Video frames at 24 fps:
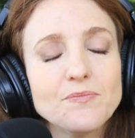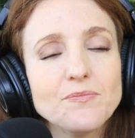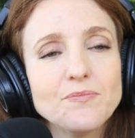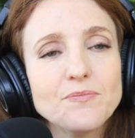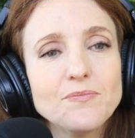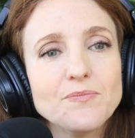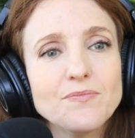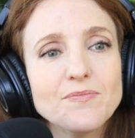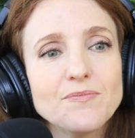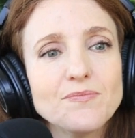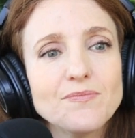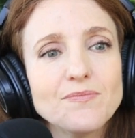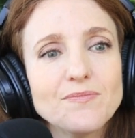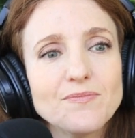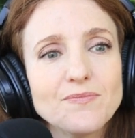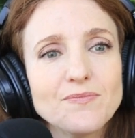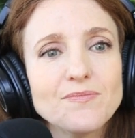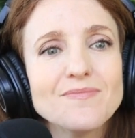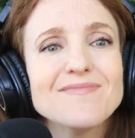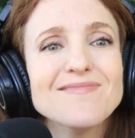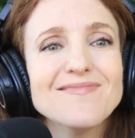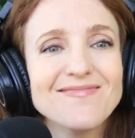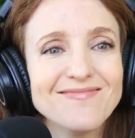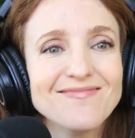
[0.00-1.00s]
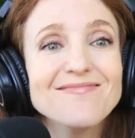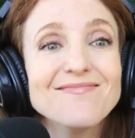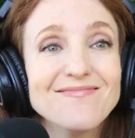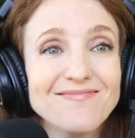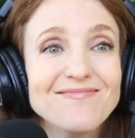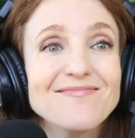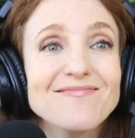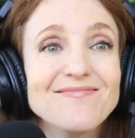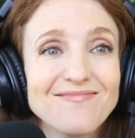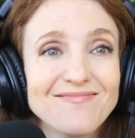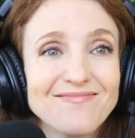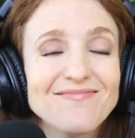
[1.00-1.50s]

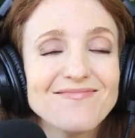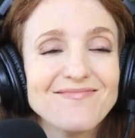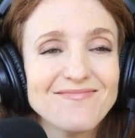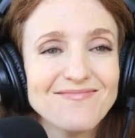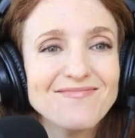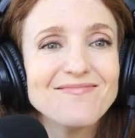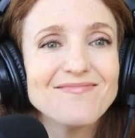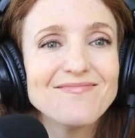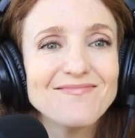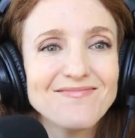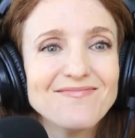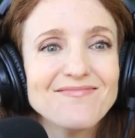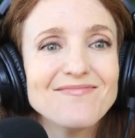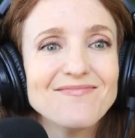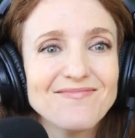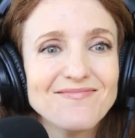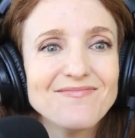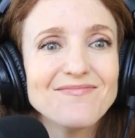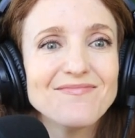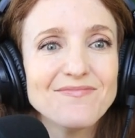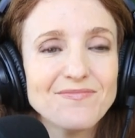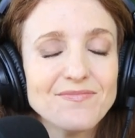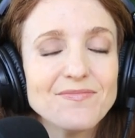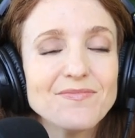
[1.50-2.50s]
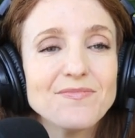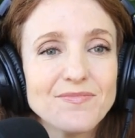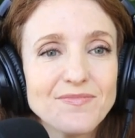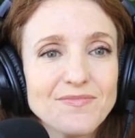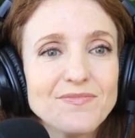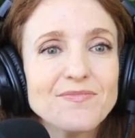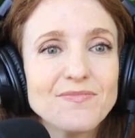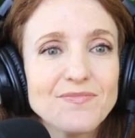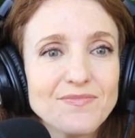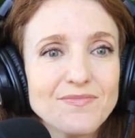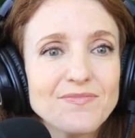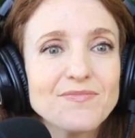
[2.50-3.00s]

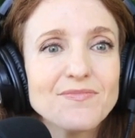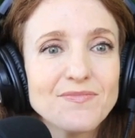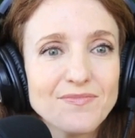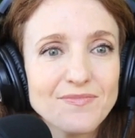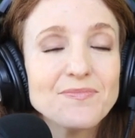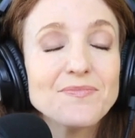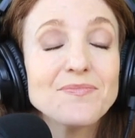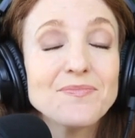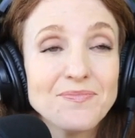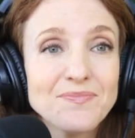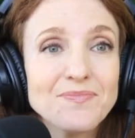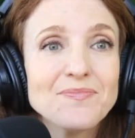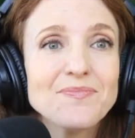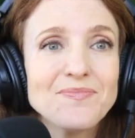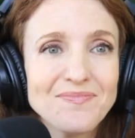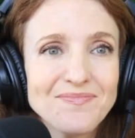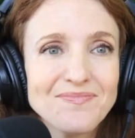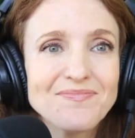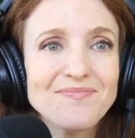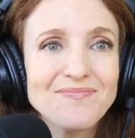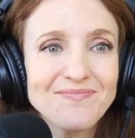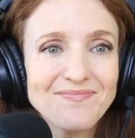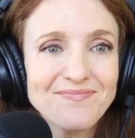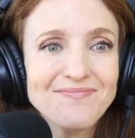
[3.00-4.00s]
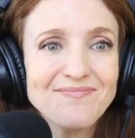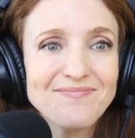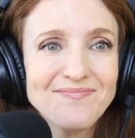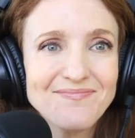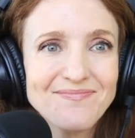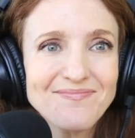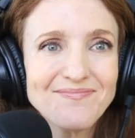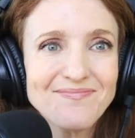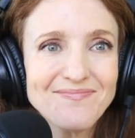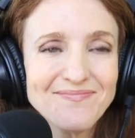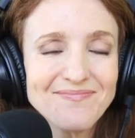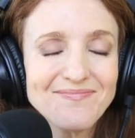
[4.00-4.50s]
This person isn't speaking.